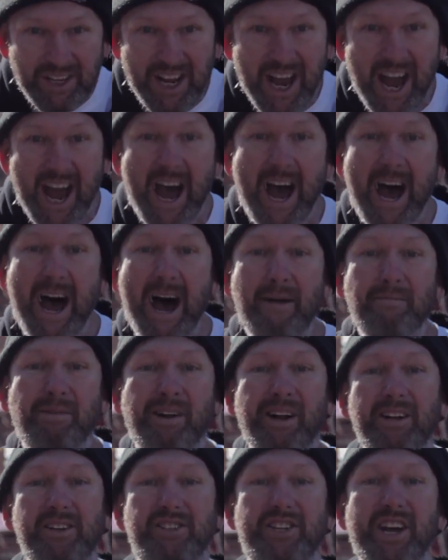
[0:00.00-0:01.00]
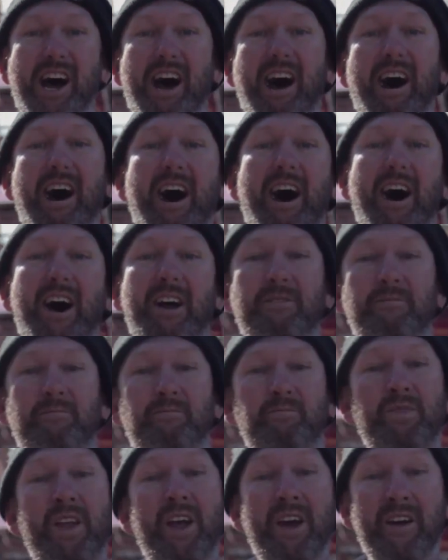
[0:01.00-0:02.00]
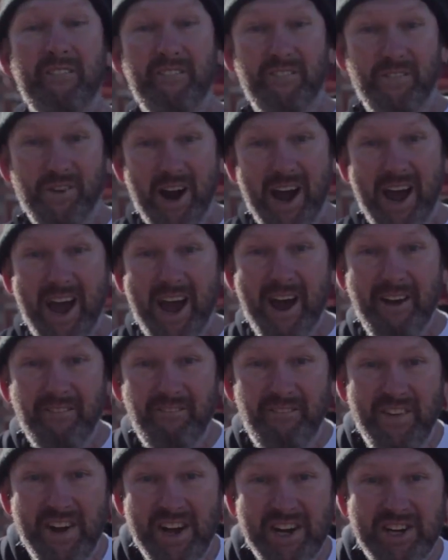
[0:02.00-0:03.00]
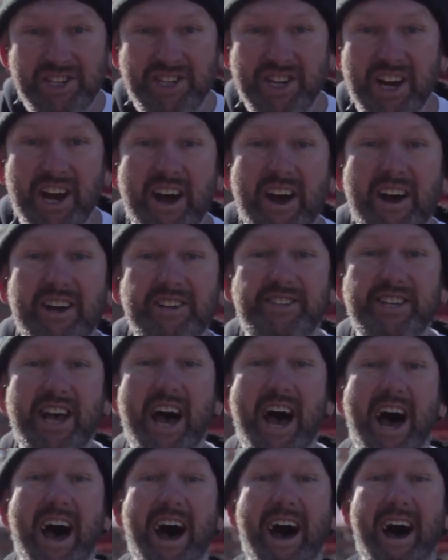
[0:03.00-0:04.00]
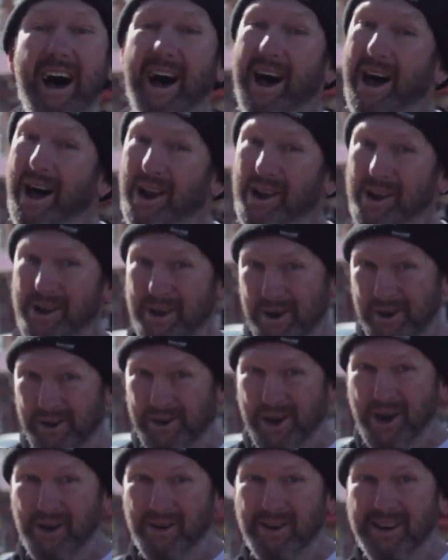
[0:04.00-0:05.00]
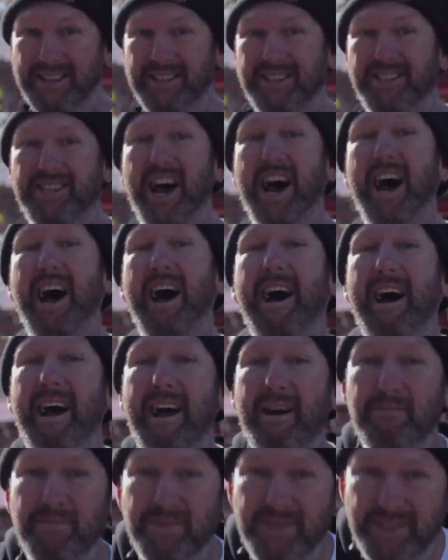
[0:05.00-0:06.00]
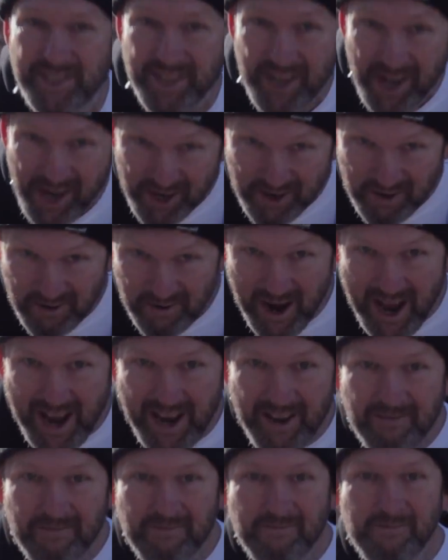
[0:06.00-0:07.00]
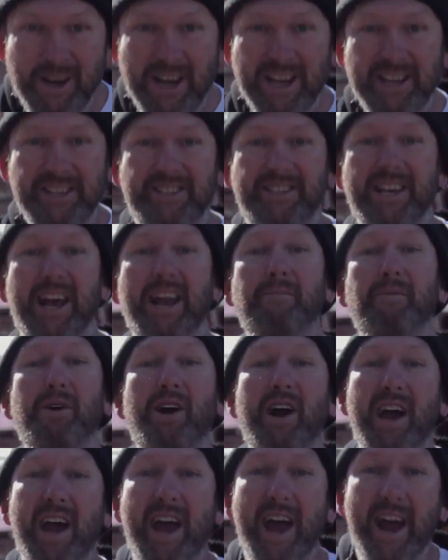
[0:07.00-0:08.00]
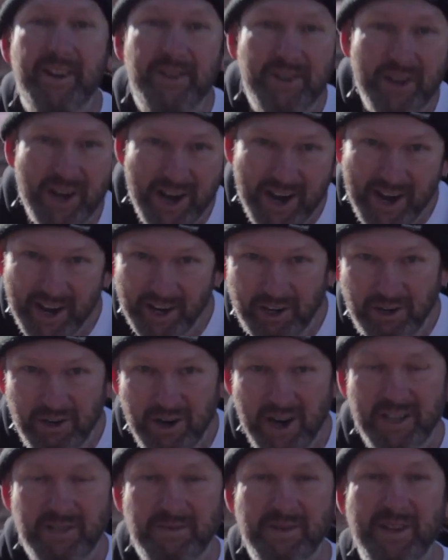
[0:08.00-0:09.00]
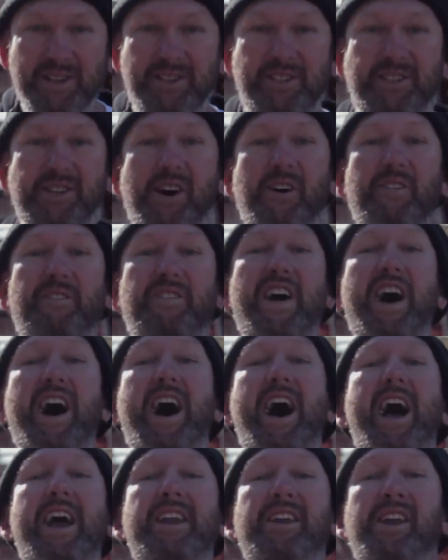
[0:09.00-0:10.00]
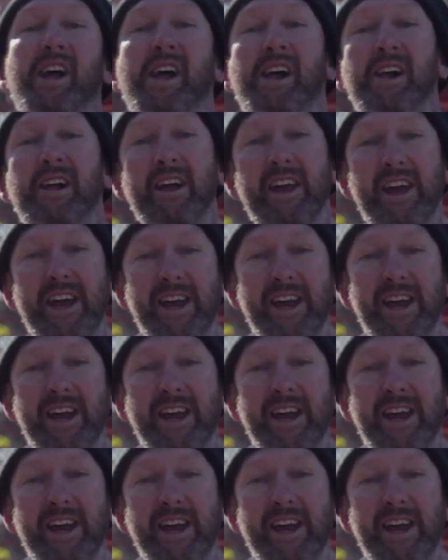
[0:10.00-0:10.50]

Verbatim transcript: Campbelltown. Fred Fisher's our logo at times. When we celebrate the Christmas so fine.